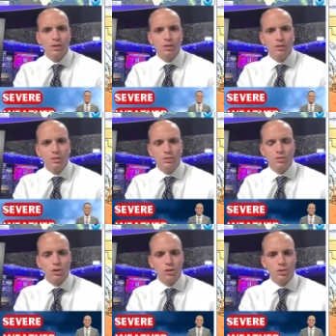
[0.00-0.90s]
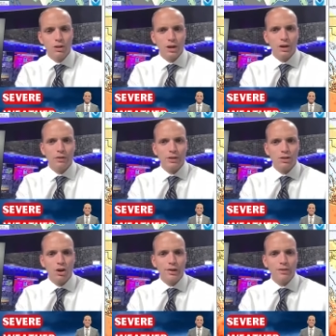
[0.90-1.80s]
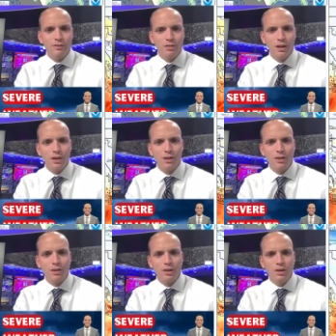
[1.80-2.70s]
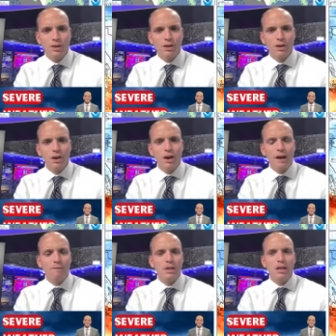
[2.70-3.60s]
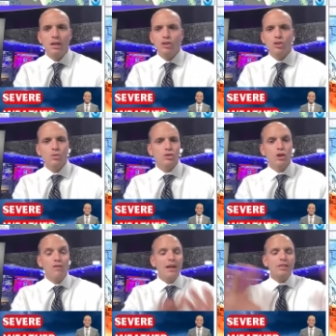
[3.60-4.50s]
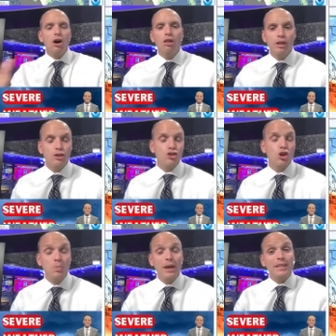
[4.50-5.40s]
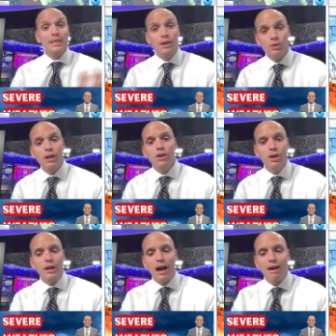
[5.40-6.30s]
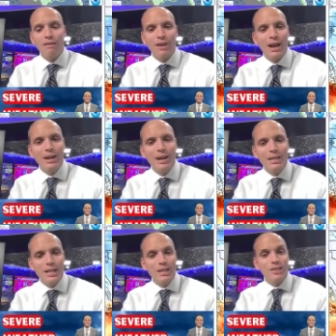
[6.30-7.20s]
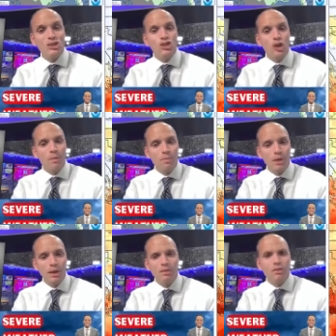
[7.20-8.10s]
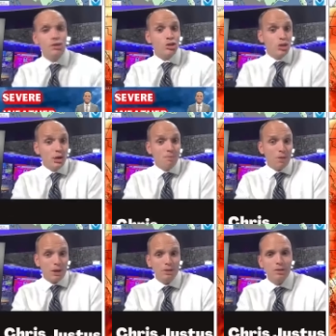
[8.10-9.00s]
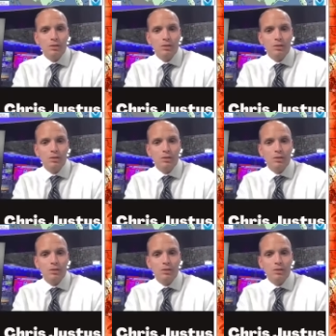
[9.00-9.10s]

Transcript: A little stronger there. That's August 5th. All right. So, so if that's all that it showed me, I'd say, okay, good. I, have got an idea that something, something,